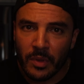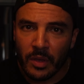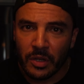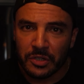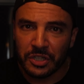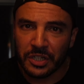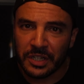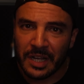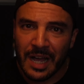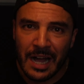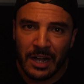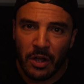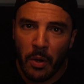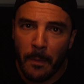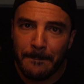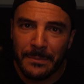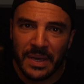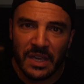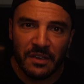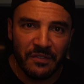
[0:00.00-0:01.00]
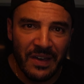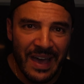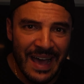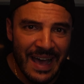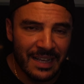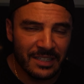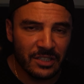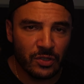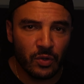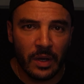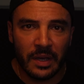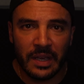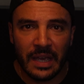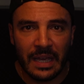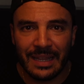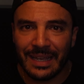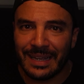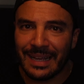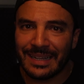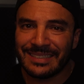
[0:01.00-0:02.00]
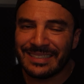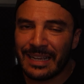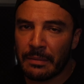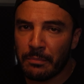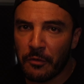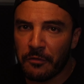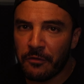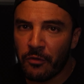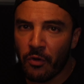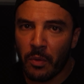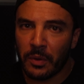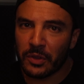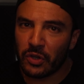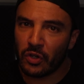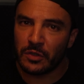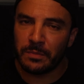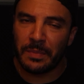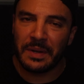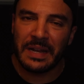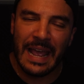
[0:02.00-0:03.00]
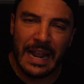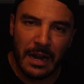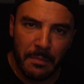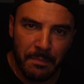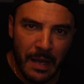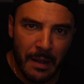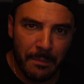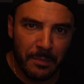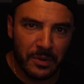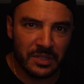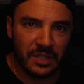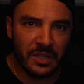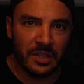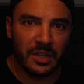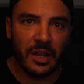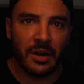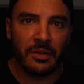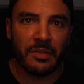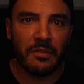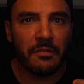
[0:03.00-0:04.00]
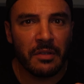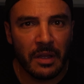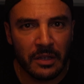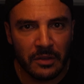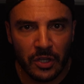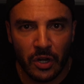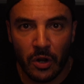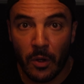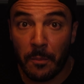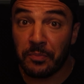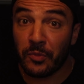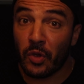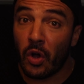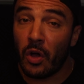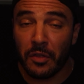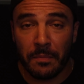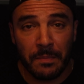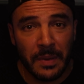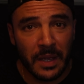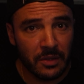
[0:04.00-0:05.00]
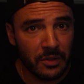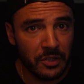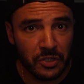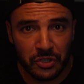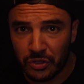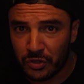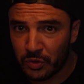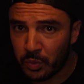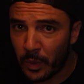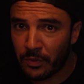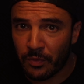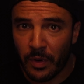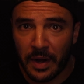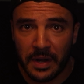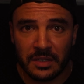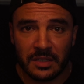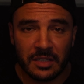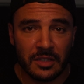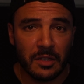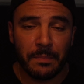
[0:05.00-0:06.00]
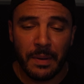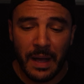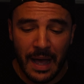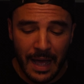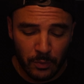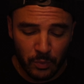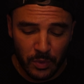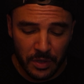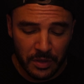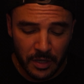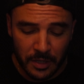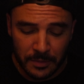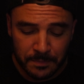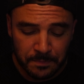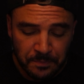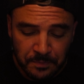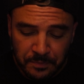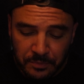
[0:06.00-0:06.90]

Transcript: Chicago beef-esque, again, like I said before, with those banana peppers in there. You know, all the pickling juice went right into the pot with it.